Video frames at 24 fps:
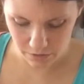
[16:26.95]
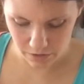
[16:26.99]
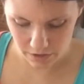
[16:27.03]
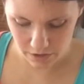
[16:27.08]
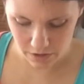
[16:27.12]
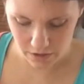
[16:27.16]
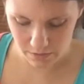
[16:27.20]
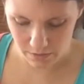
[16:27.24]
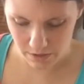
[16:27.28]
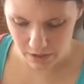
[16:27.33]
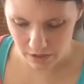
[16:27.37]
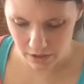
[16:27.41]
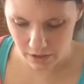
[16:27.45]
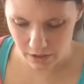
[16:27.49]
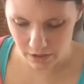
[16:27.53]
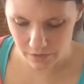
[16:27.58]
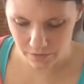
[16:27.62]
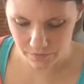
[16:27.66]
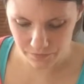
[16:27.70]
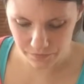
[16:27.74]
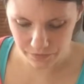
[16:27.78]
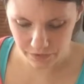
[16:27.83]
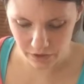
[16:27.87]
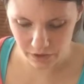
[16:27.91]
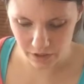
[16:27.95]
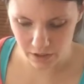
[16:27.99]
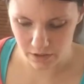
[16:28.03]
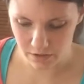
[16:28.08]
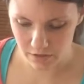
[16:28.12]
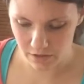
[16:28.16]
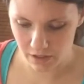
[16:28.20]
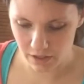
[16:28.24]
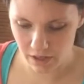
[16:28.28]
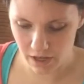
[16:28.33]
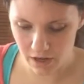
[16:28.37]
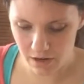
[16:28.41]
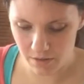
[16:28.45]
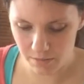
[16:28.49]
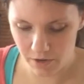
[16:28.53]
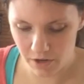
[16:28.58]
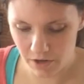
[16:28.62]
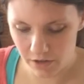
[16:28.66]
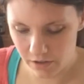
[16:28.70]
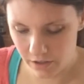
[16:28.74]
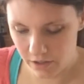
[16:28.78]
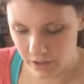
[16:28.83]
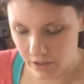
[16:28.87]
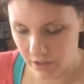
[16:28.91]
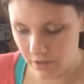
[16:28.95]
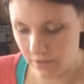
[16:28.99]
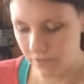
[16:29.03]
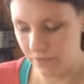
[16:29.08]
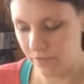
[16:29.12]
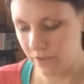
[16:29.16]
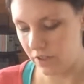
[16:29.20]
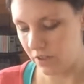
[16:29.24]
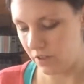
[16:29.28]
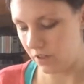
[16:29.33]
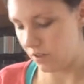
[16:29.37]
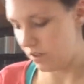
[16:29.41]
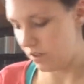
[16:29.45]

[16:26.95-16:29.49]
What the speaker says: to worry about it. Alright, so I got them all in.